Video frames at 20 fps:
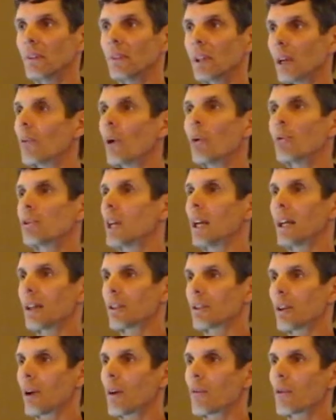They
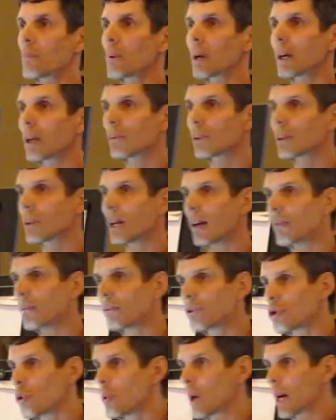rotate, so everybody would
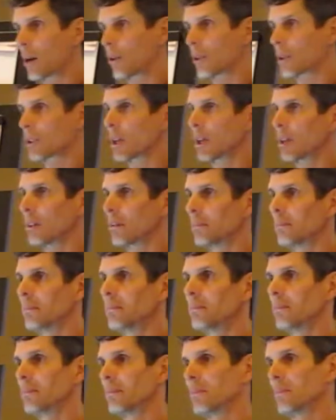have two hours on,
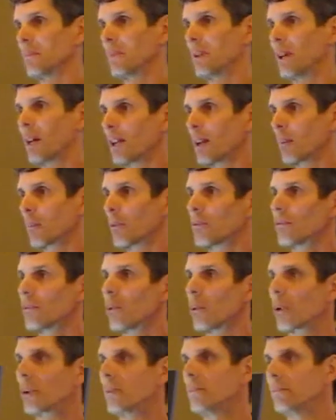on number
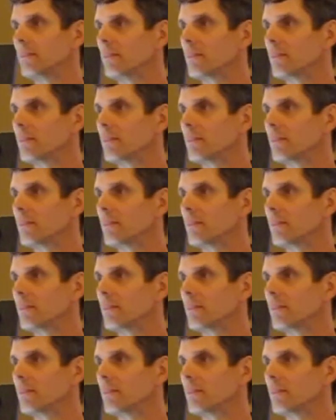four.